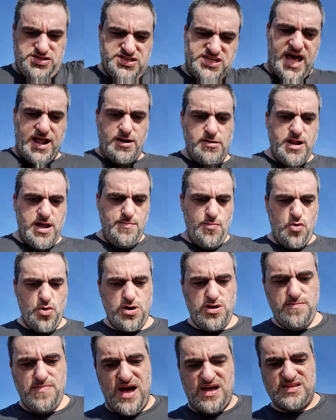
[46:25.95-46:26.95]
Saturday
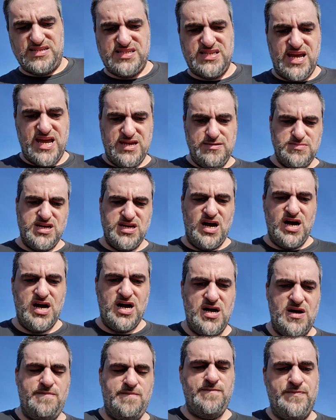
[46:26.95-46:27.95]
morning, about the same
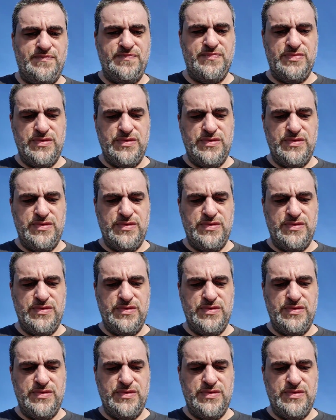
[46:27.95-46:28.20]
time